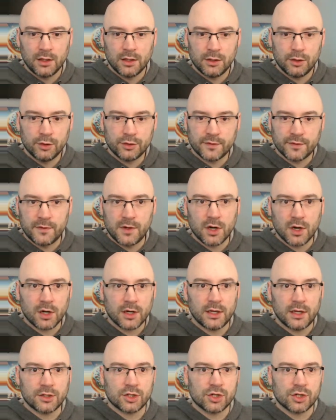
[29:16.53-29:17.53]
Yusuf
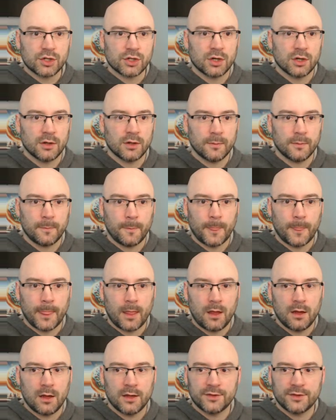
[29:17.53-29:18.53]
Nurkic,
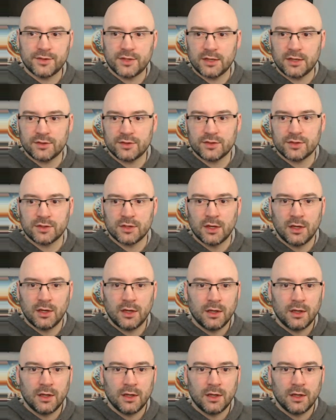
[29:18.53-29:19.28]
assists,